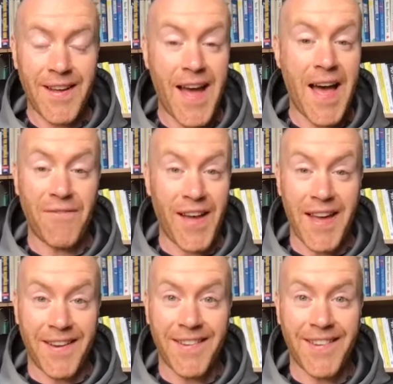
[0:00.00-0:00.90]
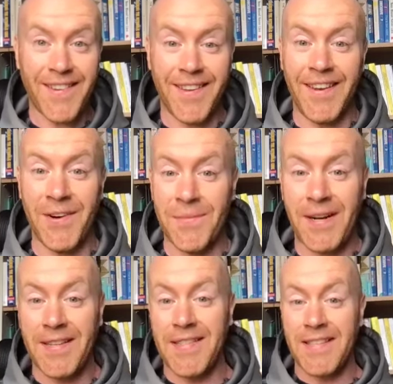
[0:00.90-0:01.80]
have at it, you know,
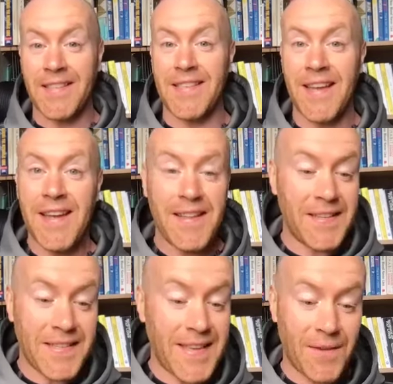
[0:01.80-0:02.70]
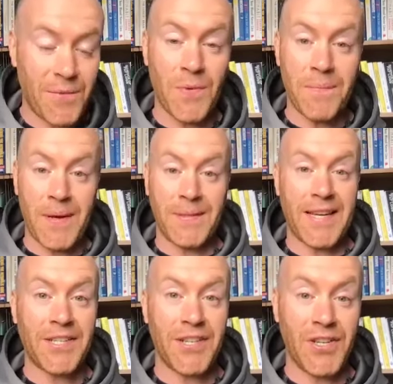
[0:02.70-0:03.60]
because this is how we want people to
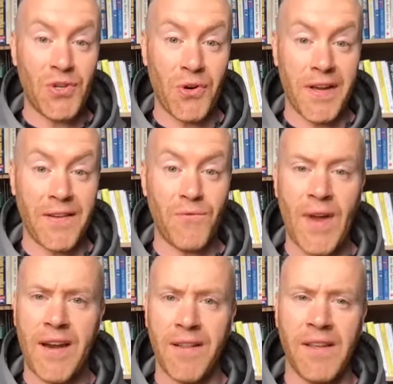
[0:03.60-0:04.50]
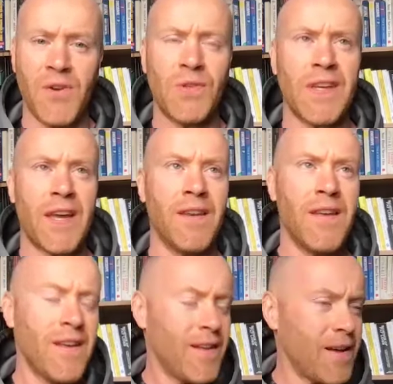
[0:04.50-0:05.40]
actually enjoy it, rather than you saying,
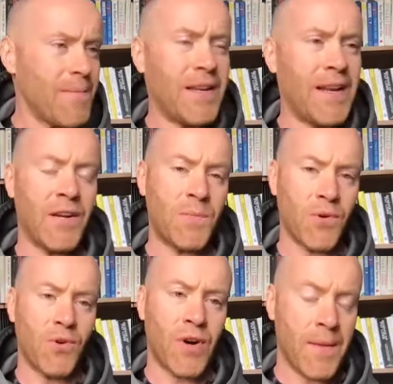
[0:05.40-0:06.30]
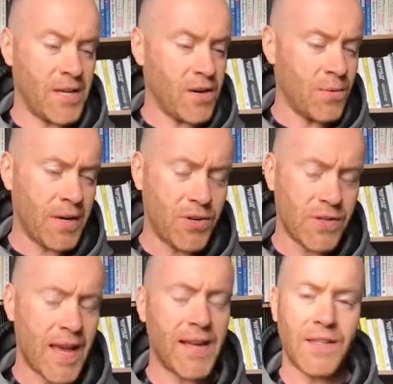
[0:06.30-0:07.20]
I'm on Larry's program and you know what, I
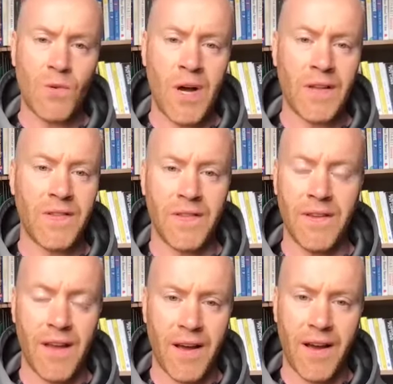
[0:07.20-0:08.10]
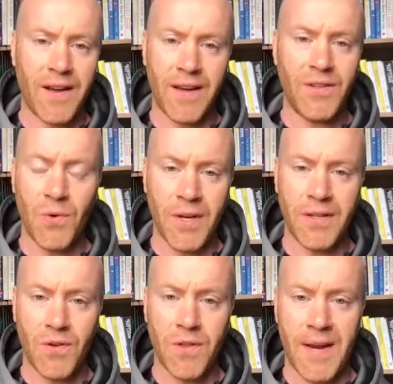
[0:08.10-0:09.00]
just hate squats and I don't want
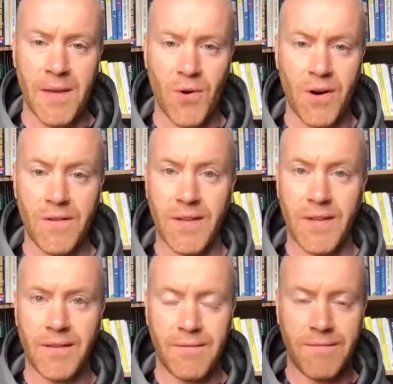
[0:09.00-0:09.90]
to do them anymore. It's like,